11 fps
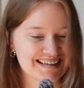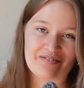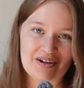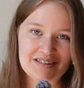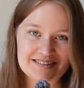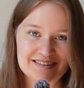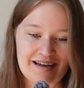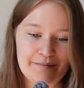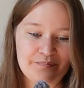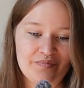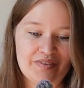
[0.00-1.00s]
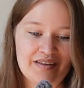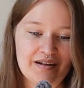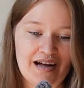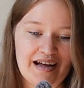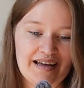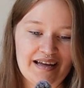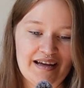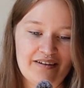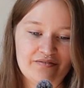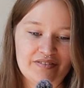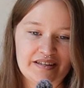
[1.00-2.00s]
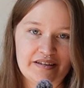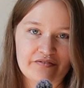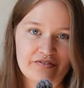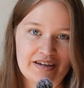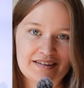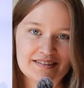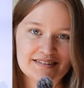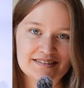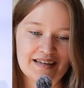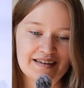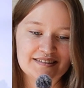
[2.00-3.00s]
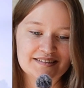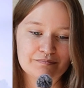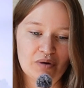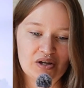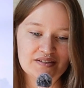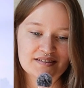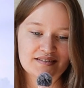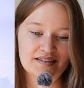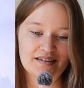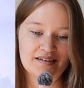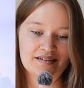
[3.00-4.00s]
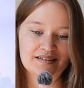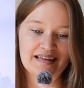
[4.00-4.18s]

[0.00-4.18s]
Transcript: First up, I have the Frankenstein's Monster